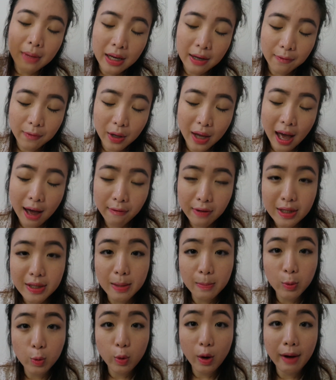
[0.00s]
and if you haven't
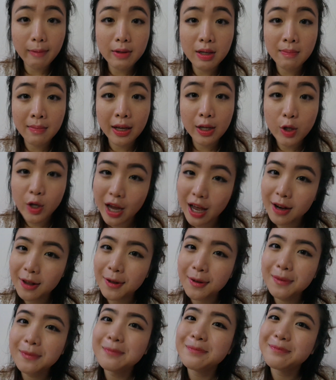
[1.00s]
subscribed to my
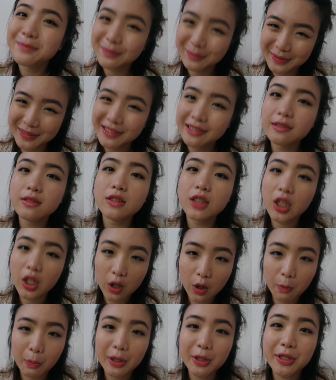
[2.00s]
channel, you
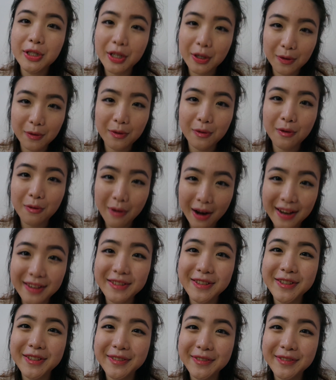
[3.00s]
know what to do, right?